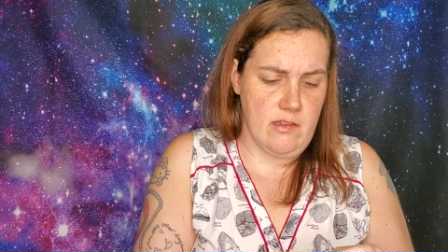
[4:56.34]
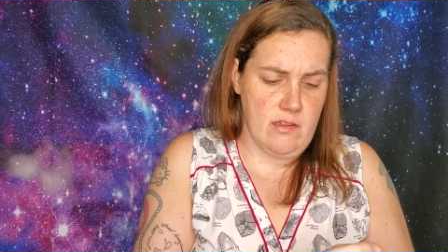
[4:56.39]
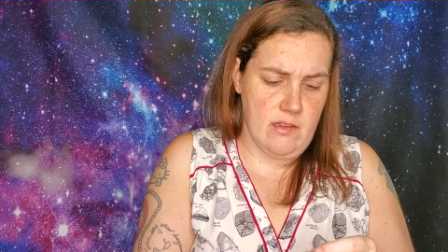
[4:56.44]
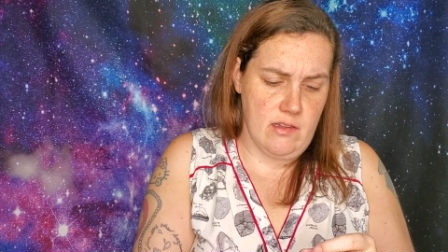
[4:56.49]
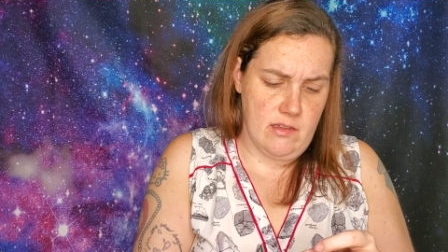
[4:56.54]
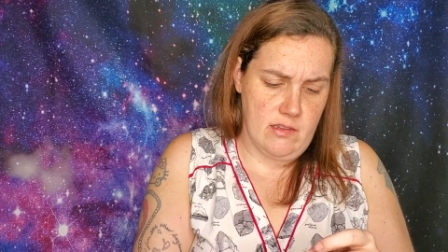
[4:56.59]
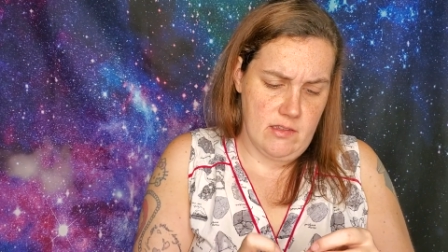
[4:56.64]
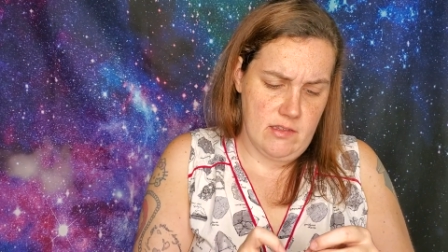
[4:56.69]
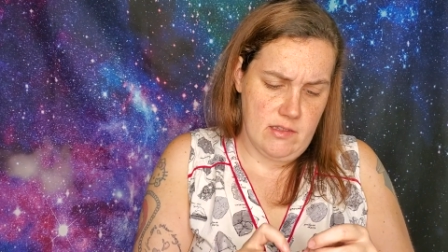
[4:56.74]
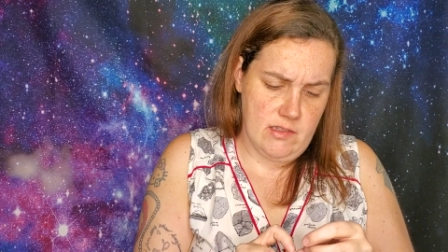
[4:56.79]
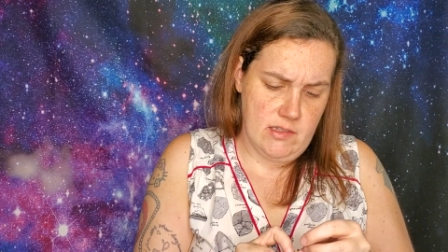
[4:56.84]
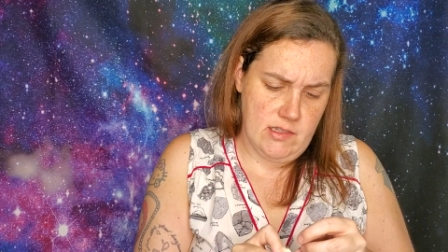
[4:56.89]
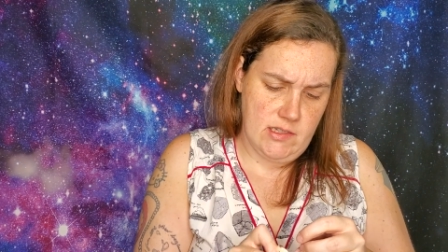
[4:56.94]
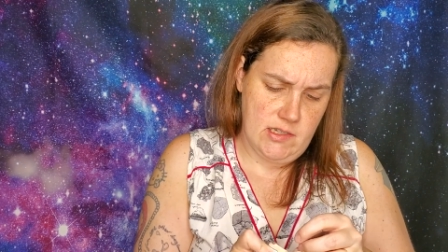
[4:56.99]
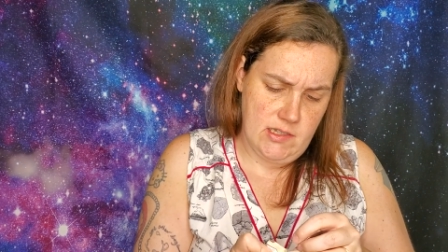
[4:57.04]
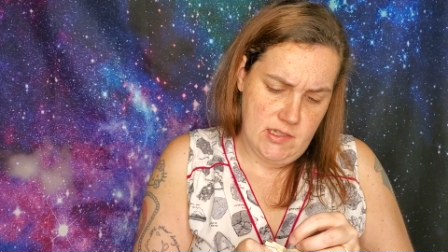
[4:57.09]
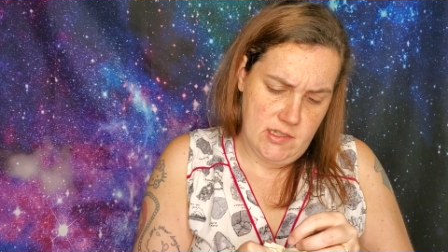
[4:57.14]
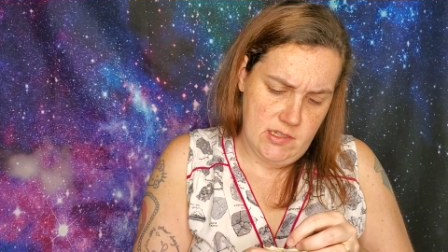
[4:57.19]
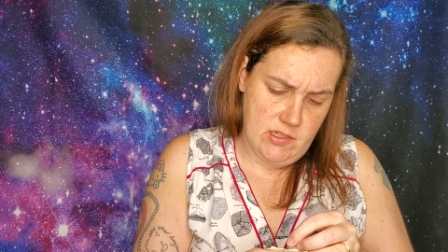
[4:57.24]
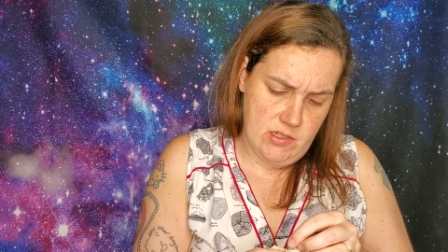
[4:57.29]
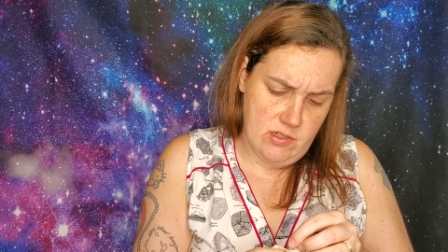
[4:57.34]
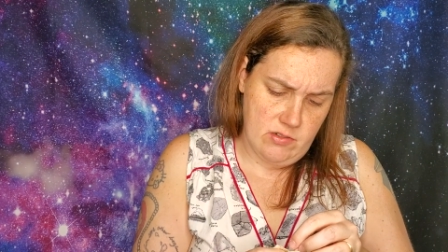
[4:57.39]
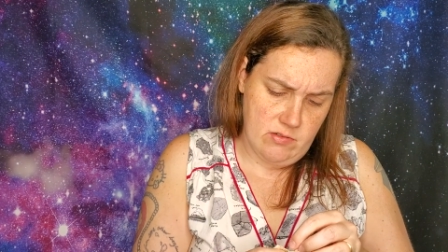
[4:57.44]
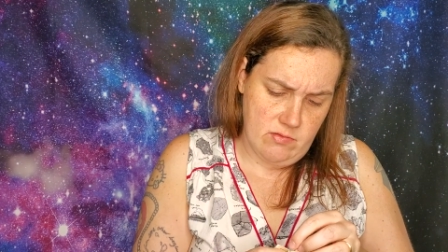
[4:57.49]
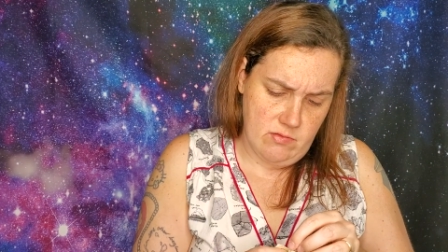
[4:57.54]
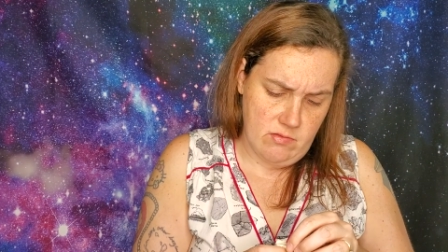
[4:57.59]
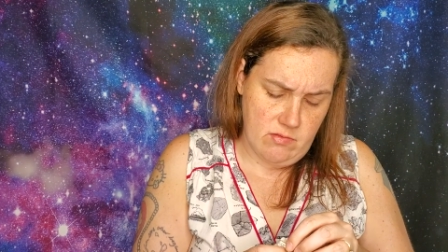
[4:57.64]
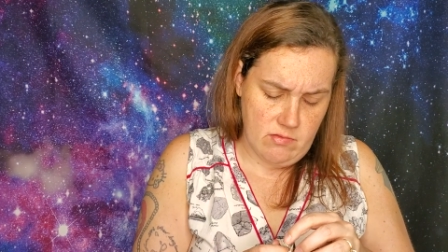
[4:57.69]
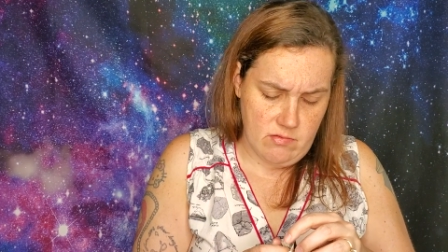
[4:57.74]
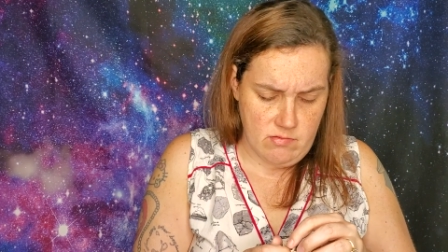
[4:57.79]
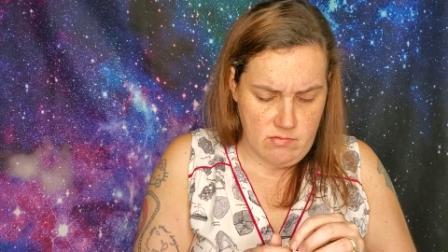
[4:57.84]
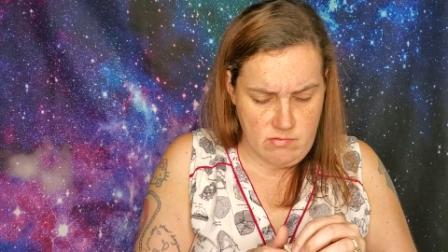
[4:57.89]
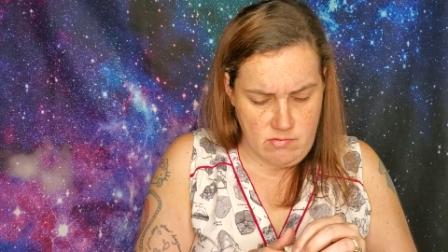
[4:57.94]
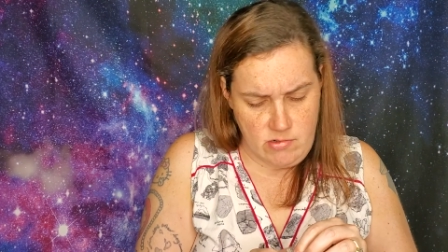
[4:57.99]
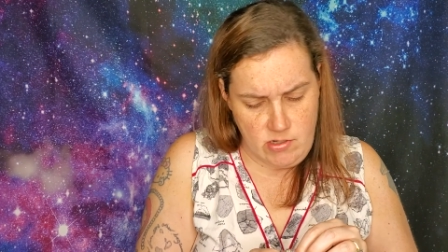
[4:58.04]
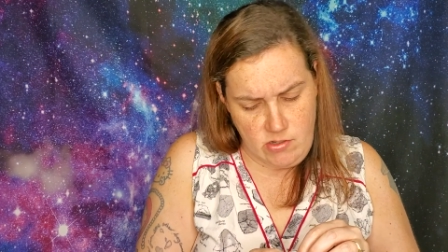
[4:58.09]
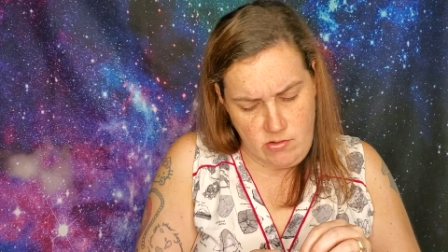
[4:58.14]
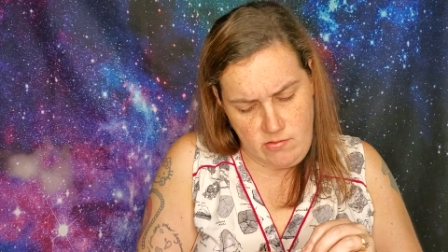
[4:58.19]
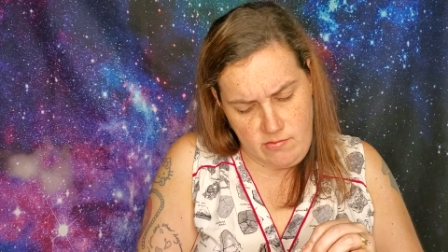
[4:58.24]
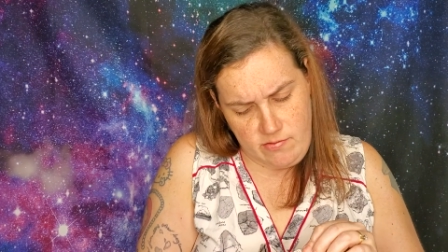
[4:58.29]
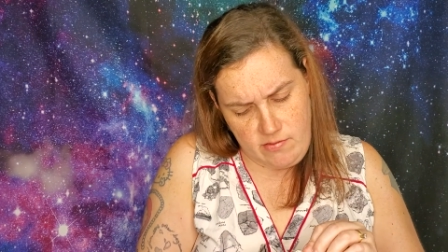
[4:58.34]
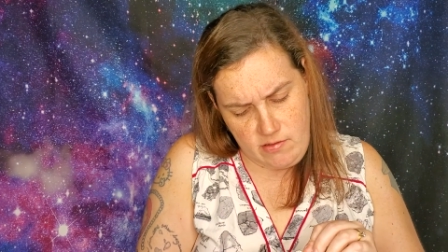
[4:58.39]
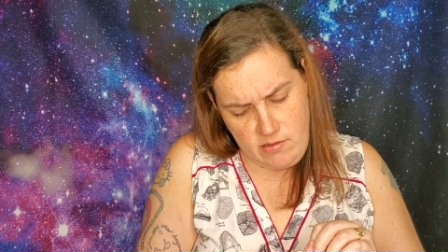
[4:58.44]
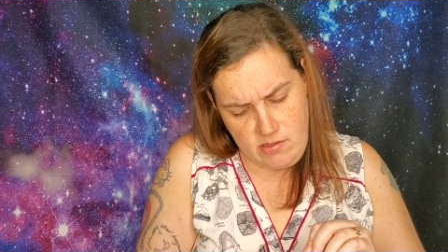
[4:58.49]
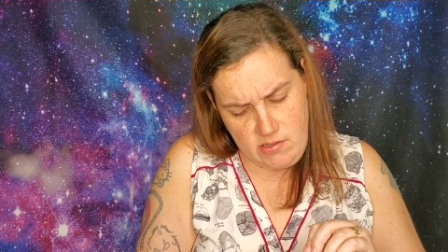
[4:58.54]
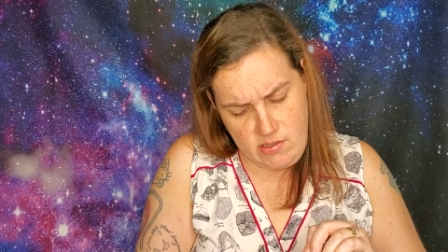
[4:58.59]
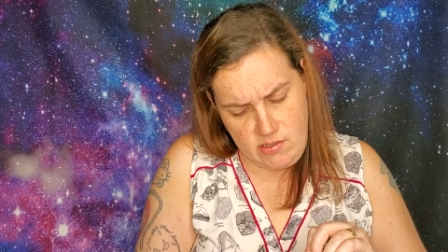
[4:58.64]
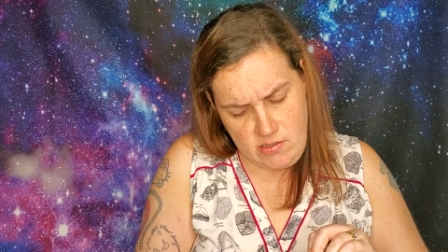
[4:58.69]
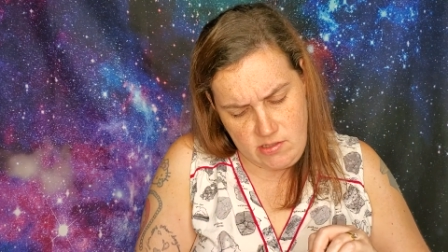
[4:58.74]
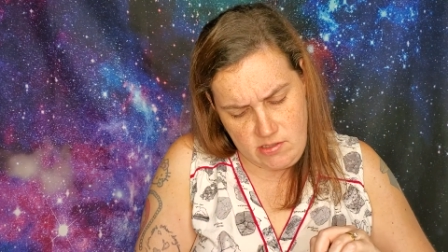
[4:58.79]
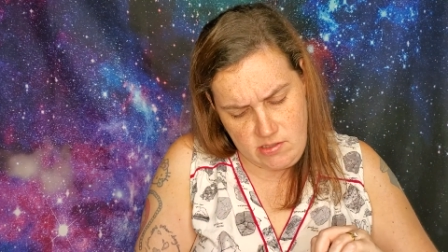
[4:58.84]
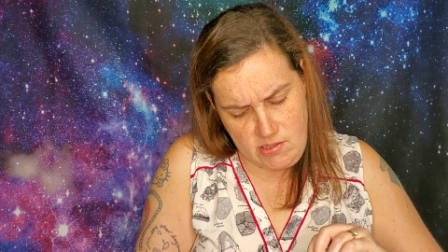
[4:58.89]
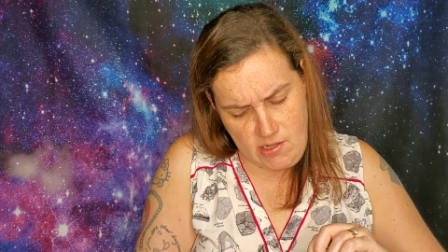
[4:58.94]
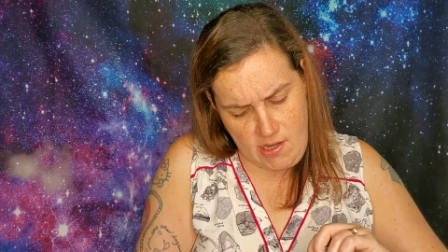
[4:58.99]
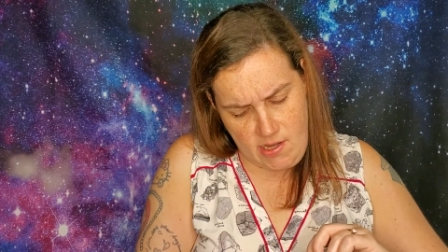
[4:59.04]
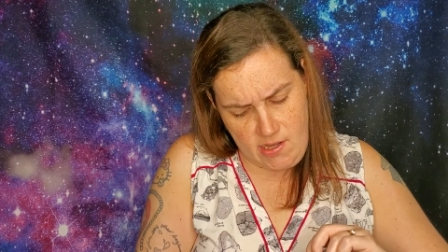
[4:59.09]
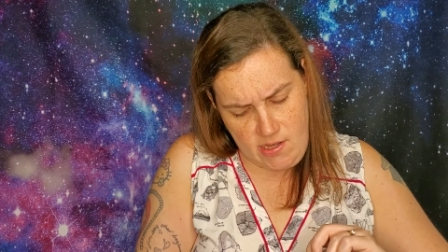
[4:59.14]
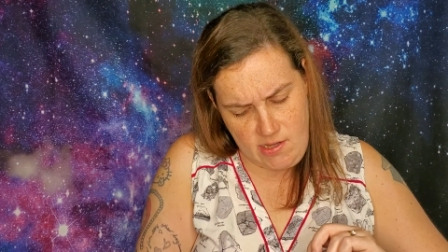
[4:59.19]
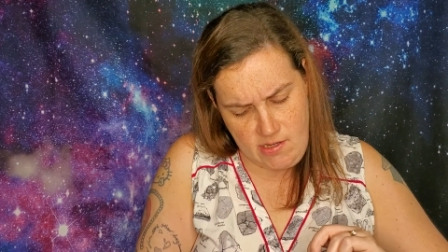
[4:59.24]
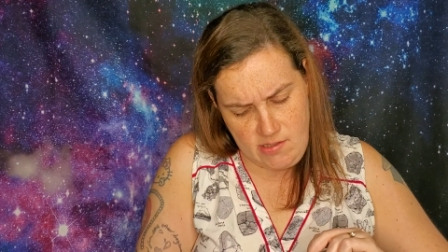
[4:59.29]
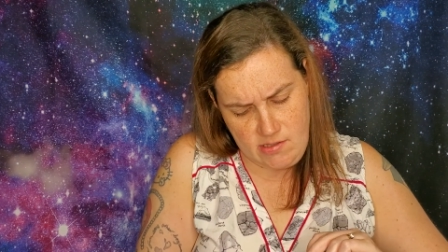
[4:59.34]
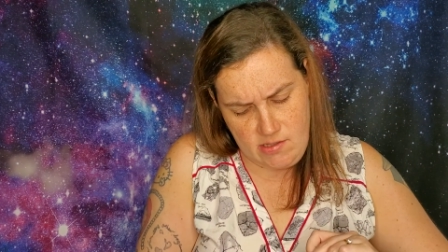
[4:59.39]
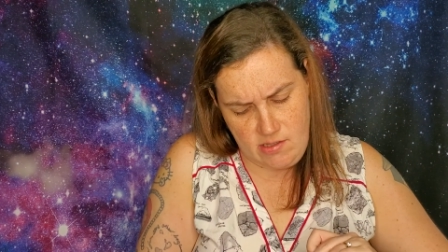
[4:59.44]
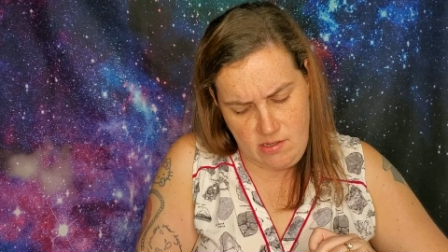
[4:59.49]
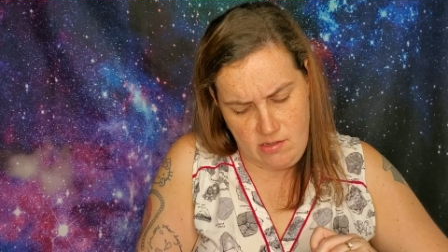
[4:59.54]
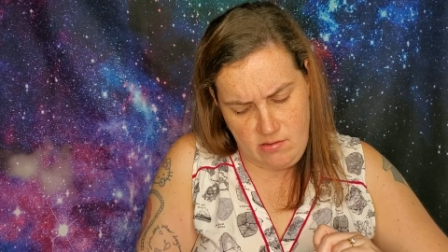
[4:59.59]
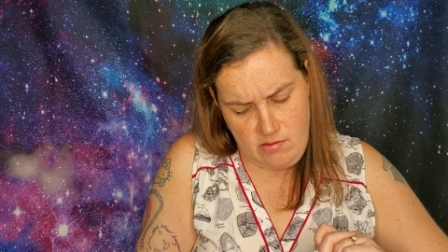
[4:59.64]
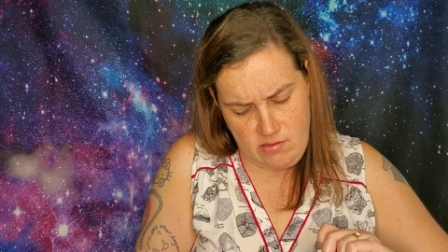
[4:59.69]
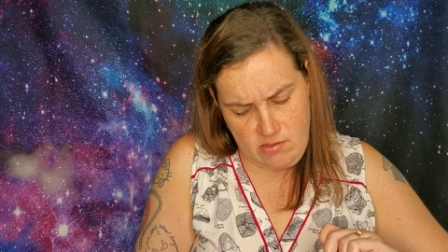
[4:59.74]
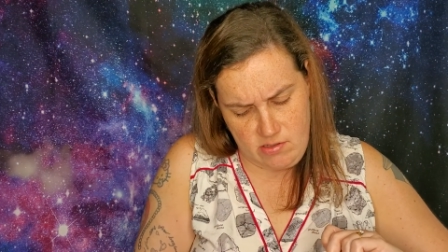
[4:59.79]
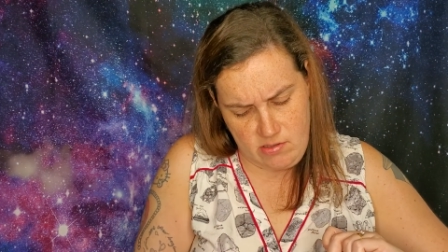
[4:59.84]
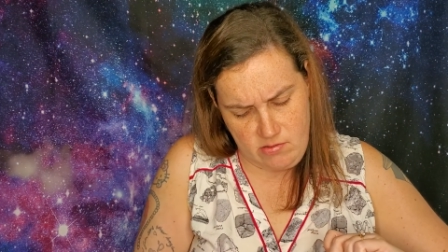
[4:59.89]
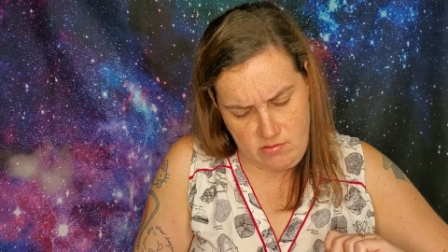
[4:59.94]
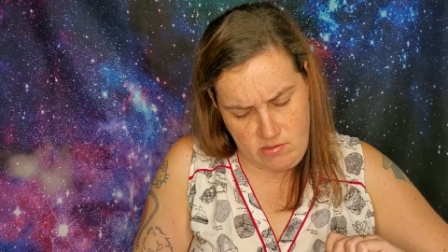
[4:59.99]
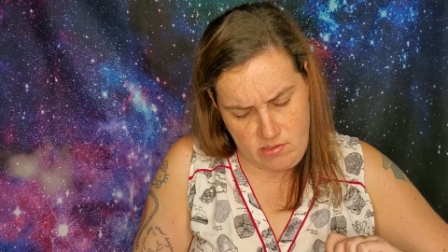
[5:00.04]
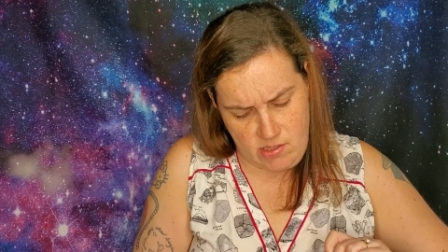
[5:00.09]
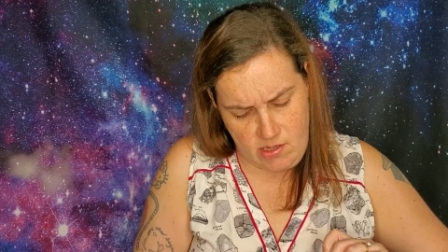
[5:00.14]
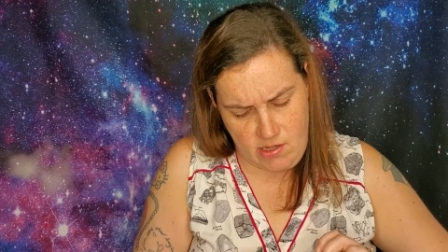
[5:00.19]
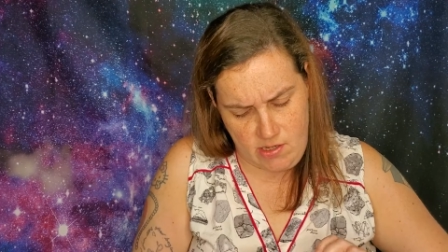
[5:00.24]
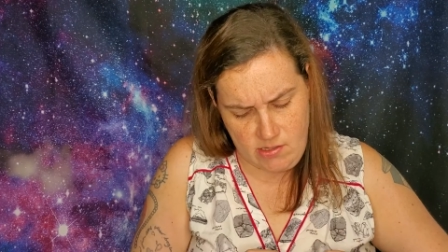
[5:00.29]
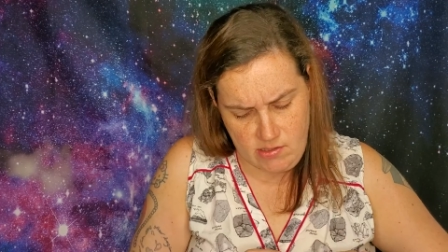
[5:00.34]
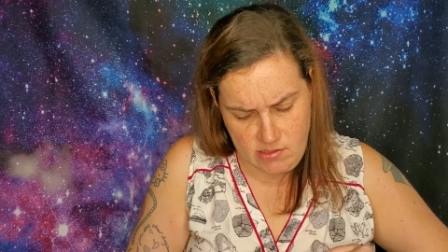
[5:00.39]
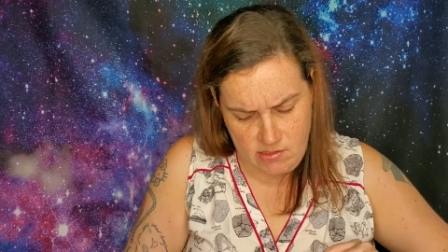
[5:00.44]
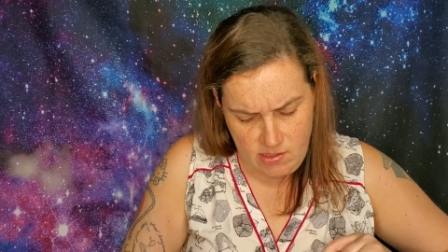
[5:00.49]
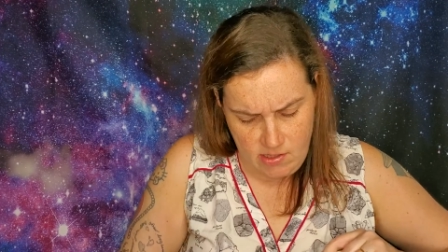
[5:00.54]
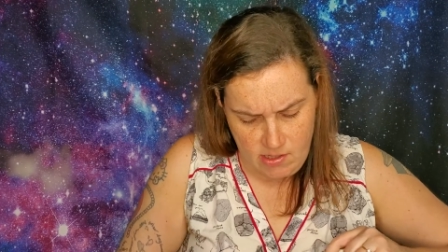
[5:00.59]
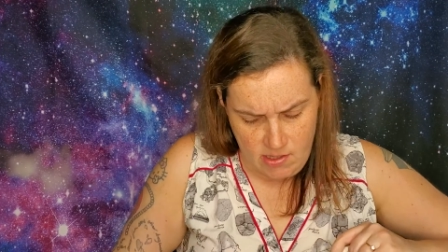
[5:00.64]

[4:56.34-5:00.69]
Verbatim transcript: I don't know if there's a size. No, there's no size.